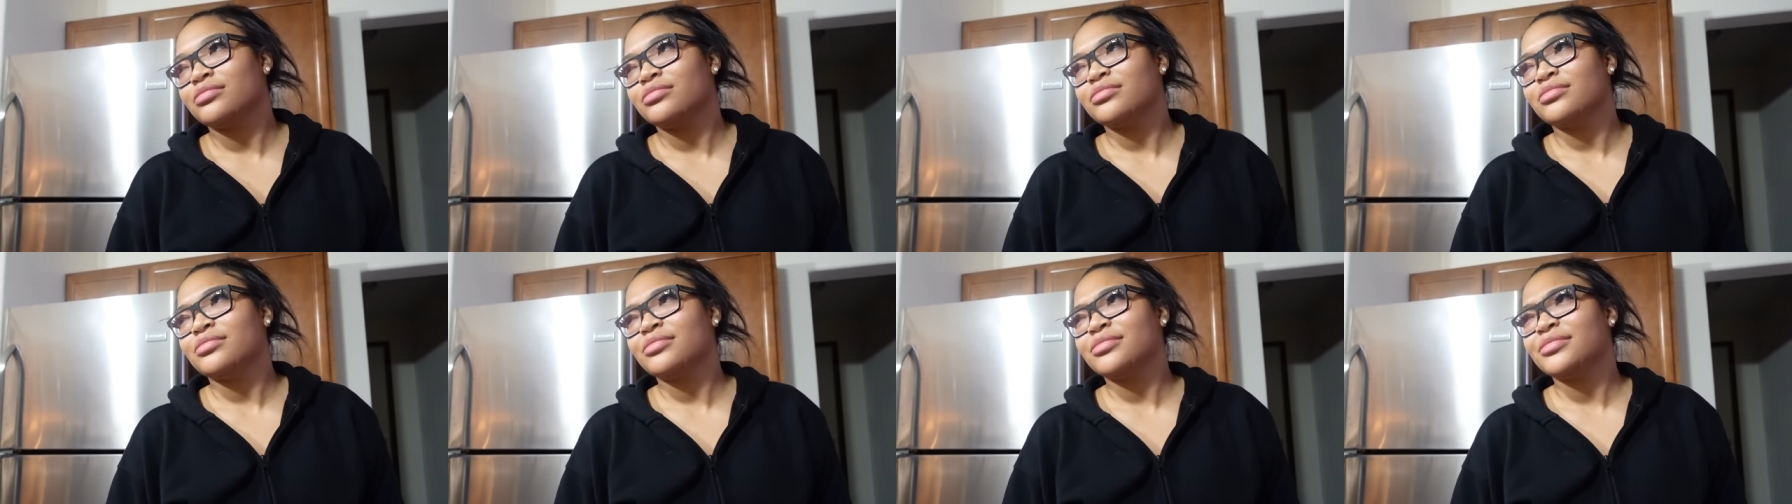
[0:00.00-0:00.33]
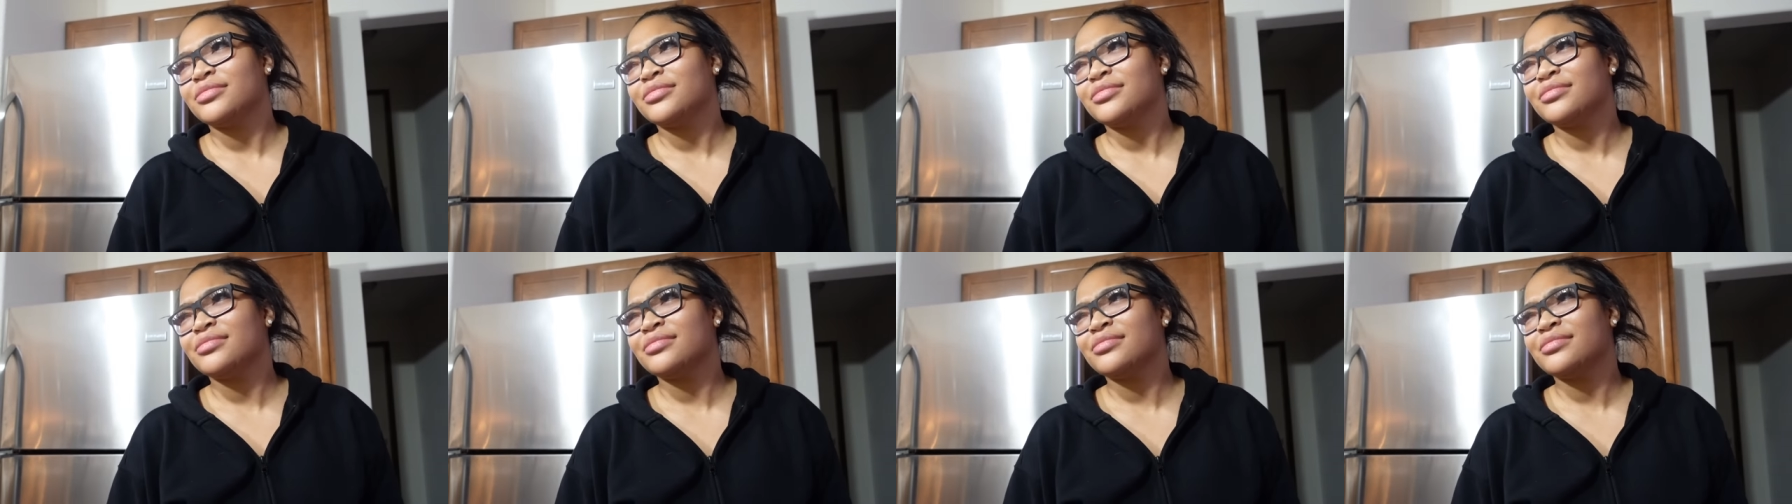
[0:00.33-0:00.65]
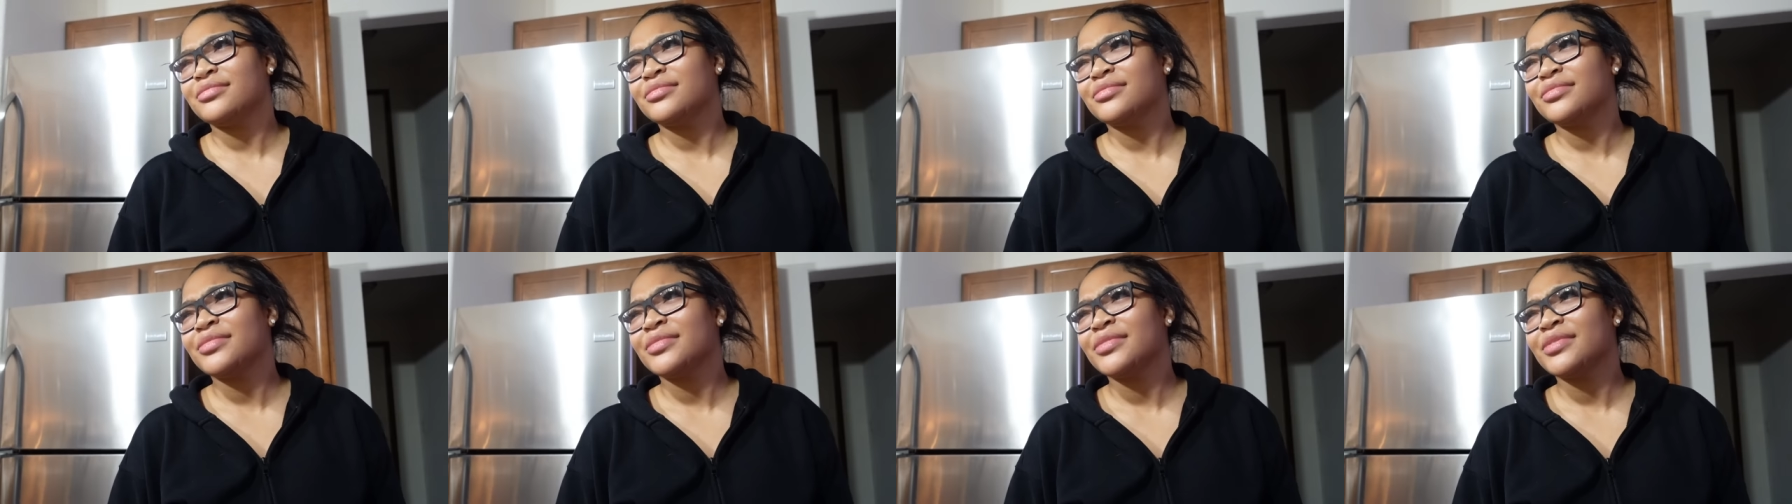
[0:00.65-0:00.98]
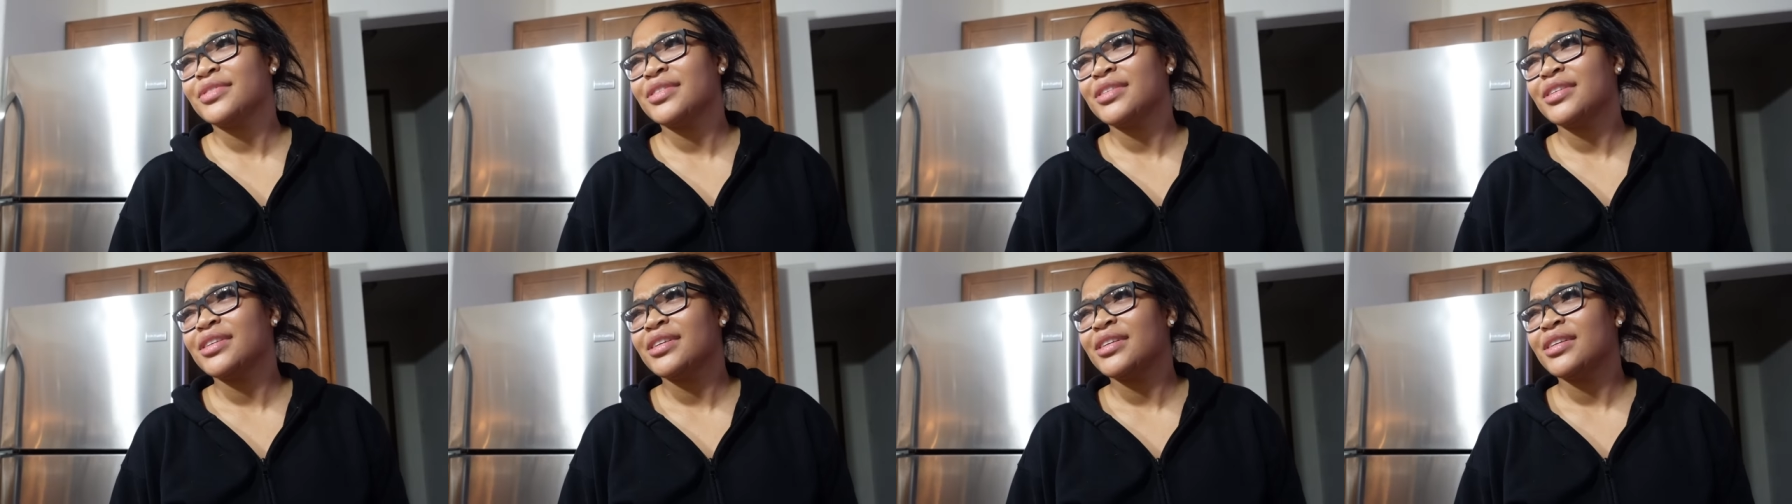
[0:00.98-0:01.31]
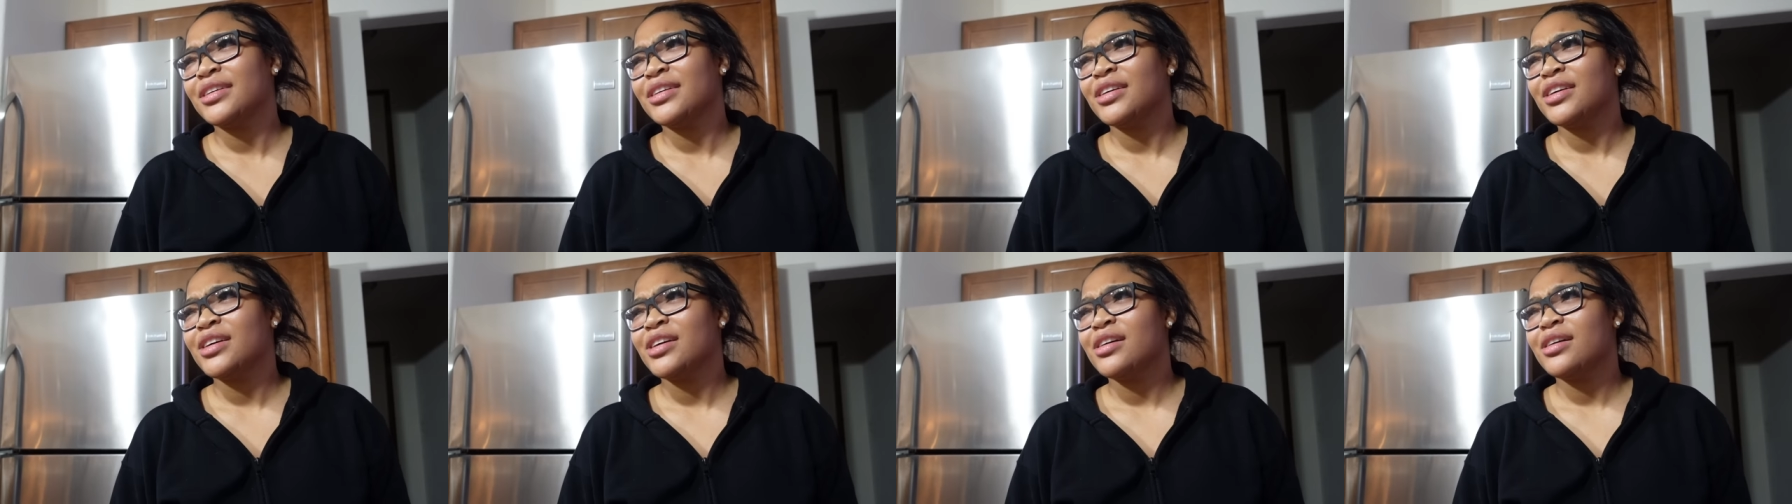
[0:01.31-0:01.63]
You should have done part one and
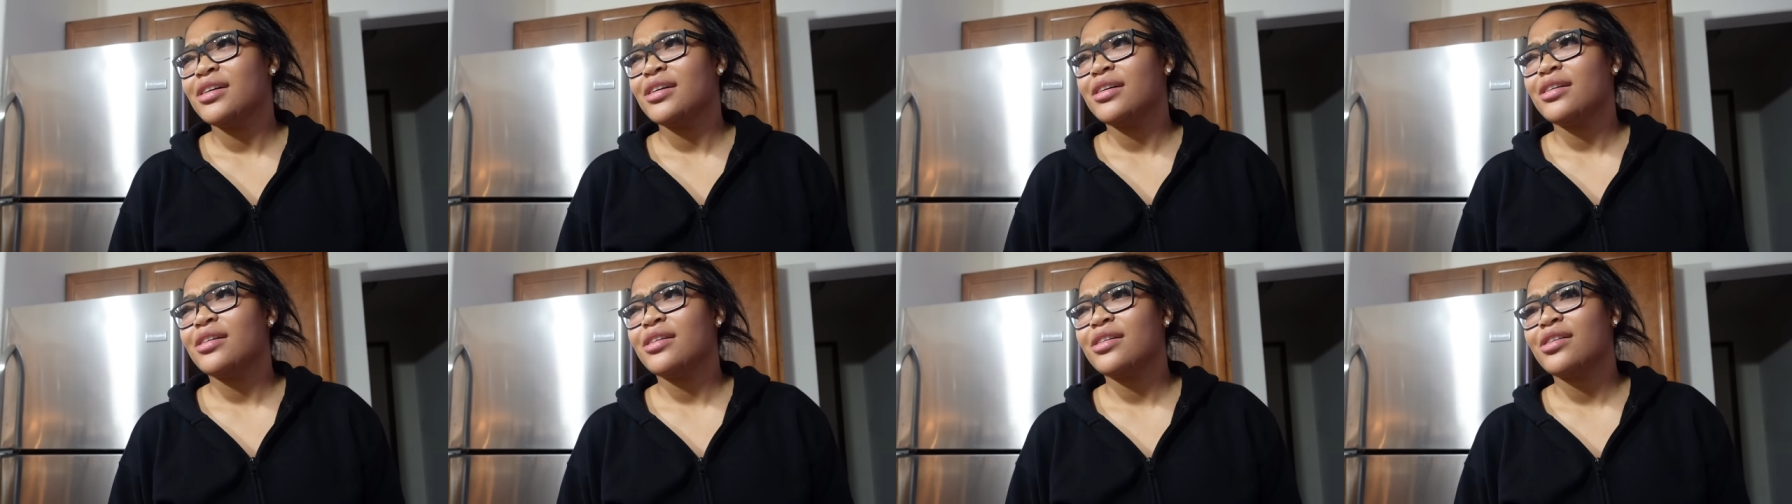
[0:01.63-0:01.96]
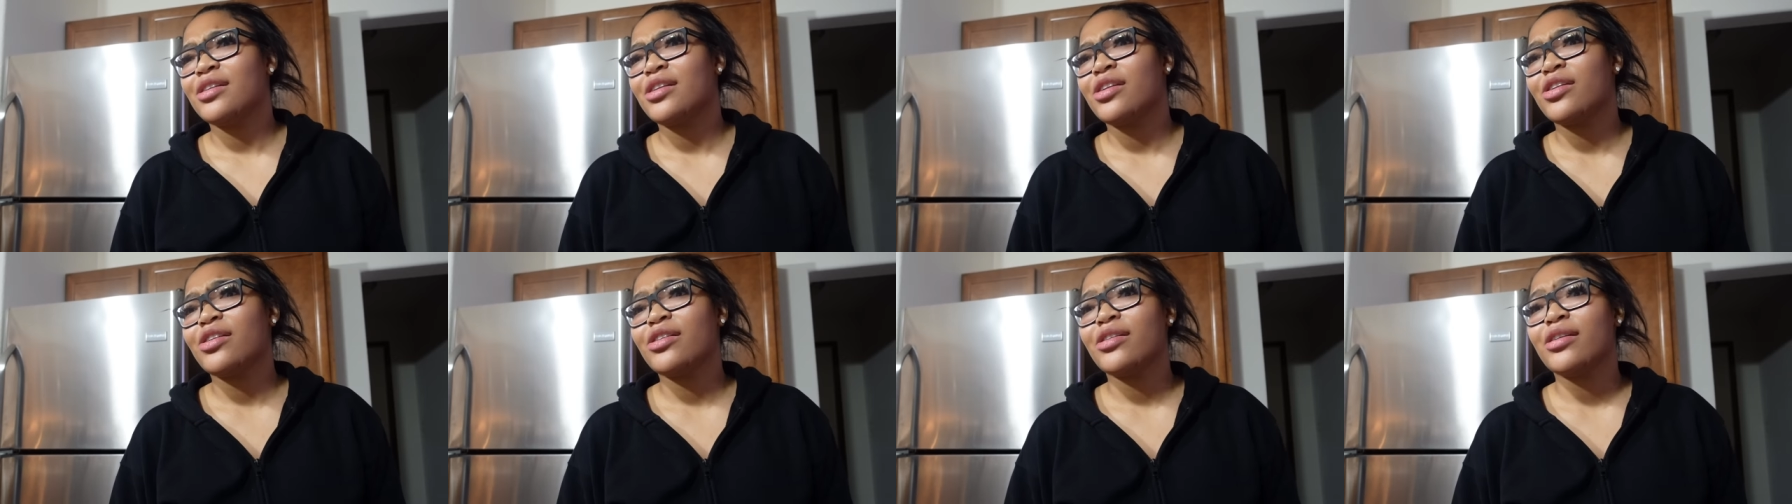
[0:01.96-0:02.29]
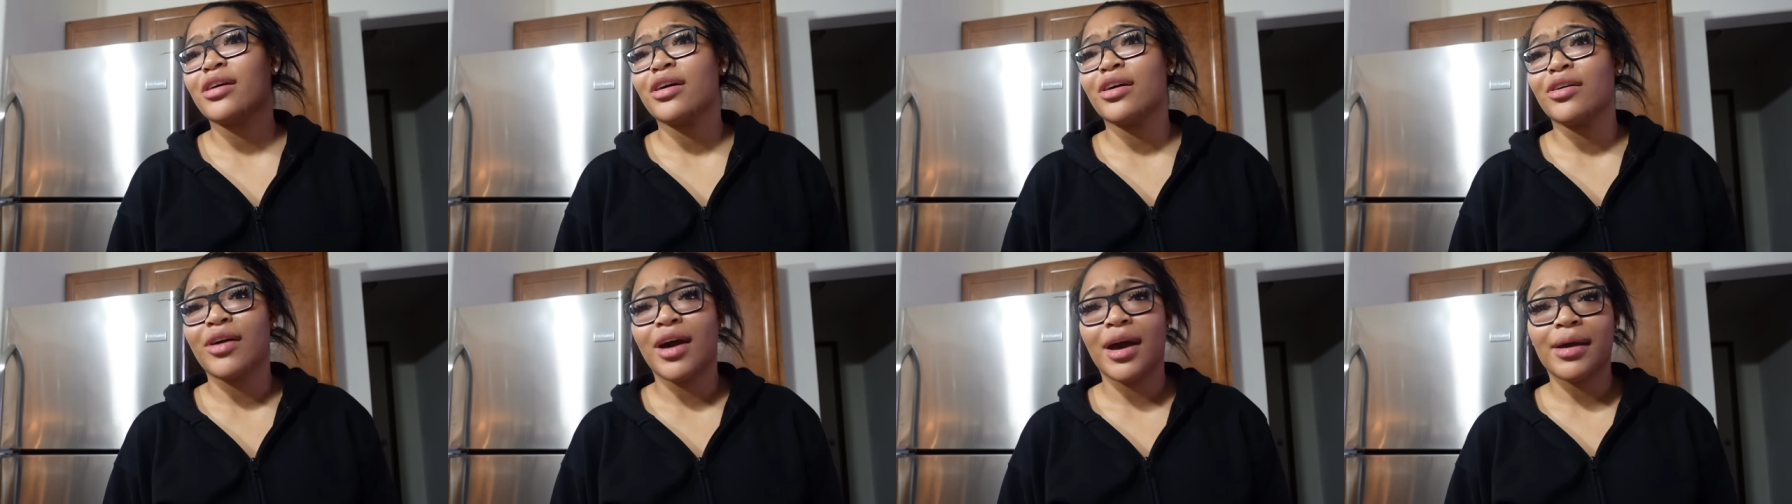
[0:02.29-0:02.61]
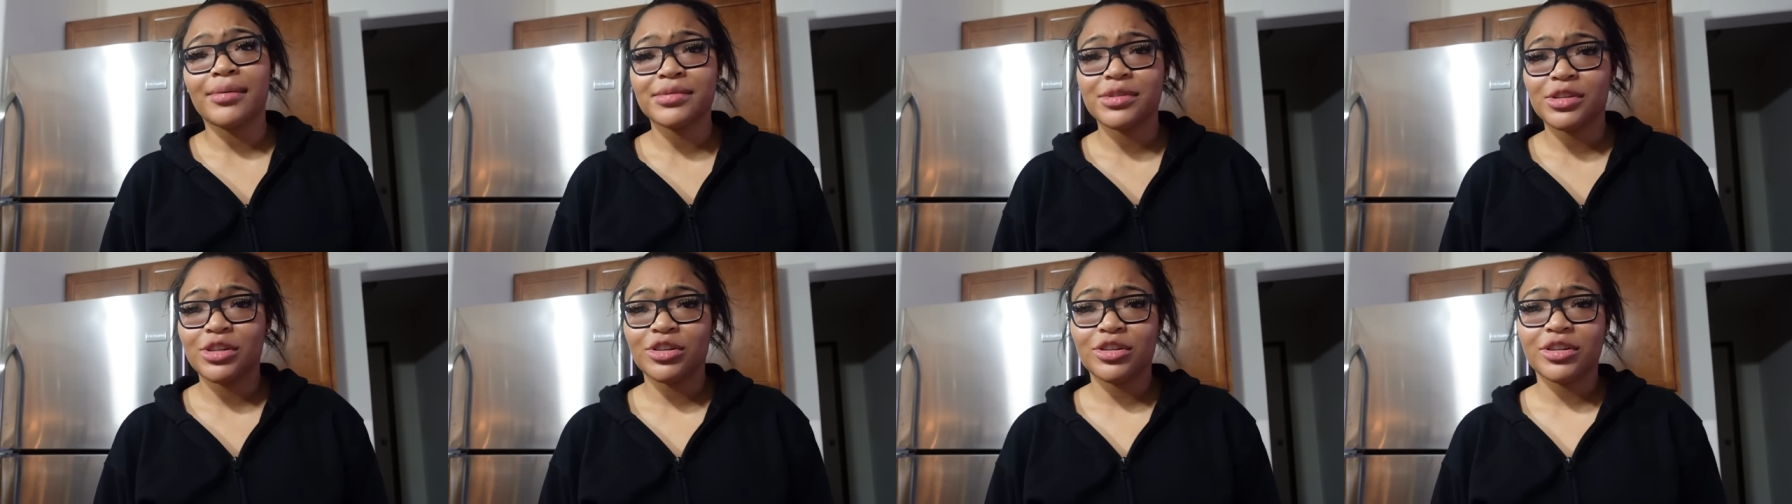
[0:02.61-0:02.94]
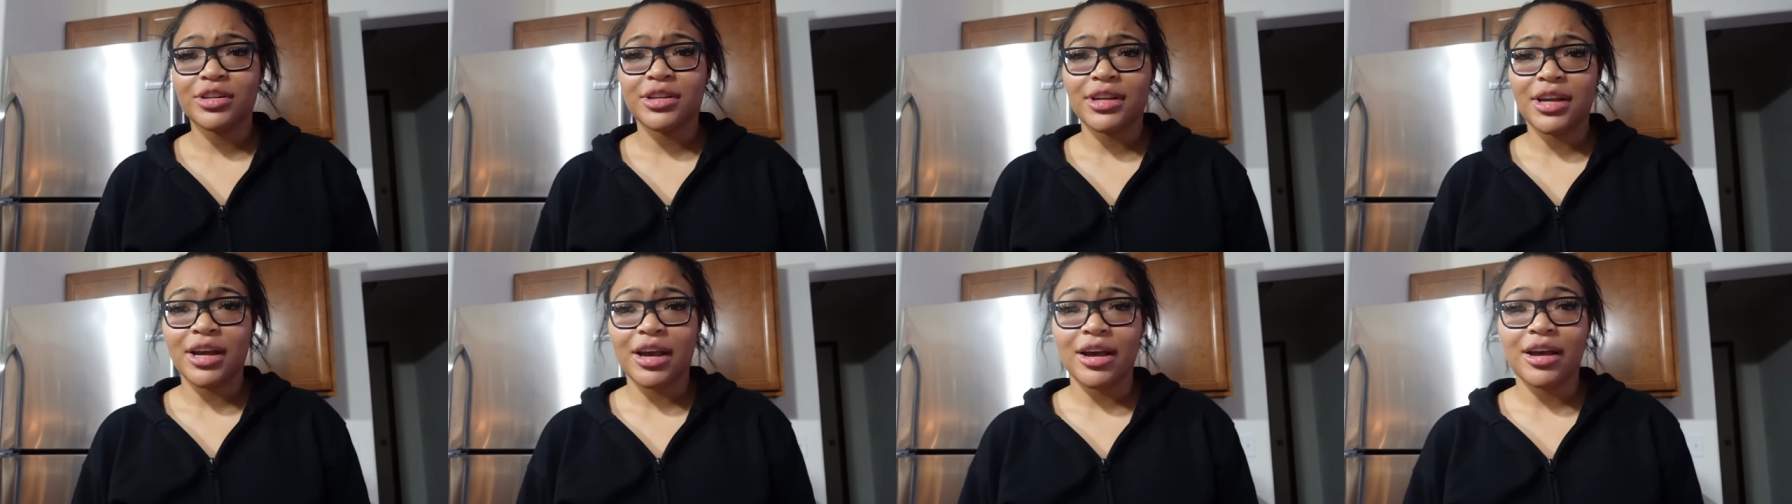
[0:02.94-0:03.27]
part two. No,
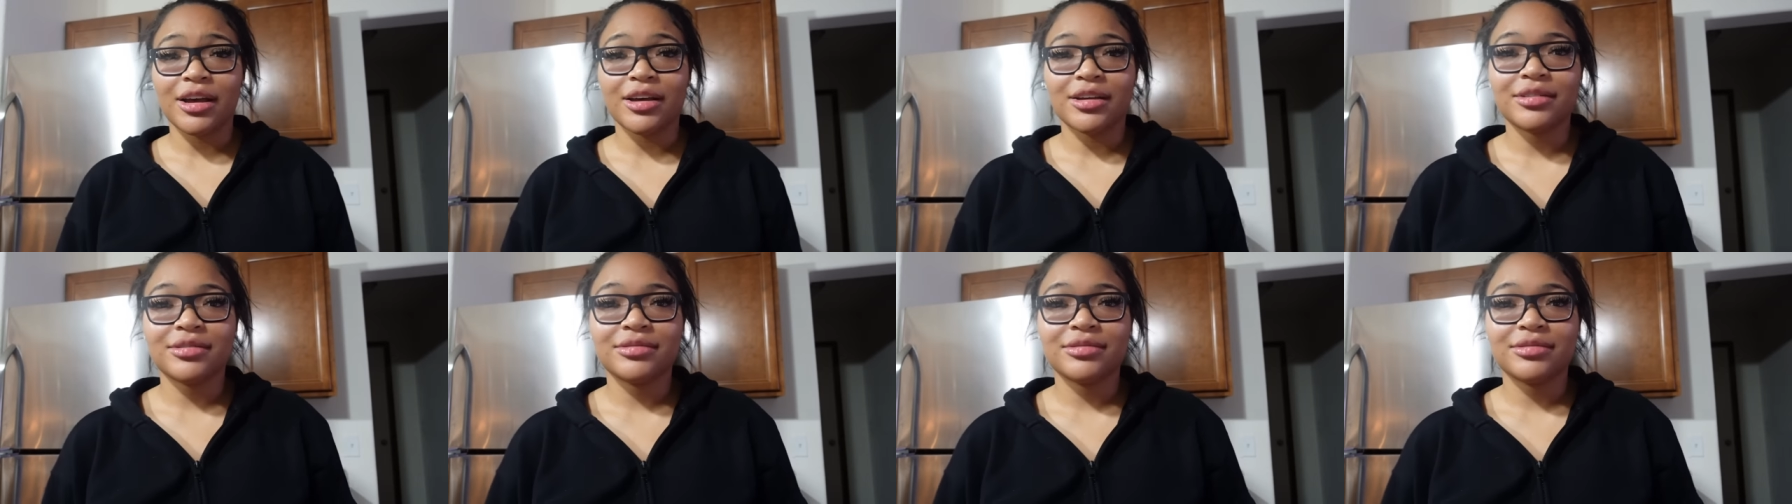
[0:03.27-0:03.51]
absolutely not.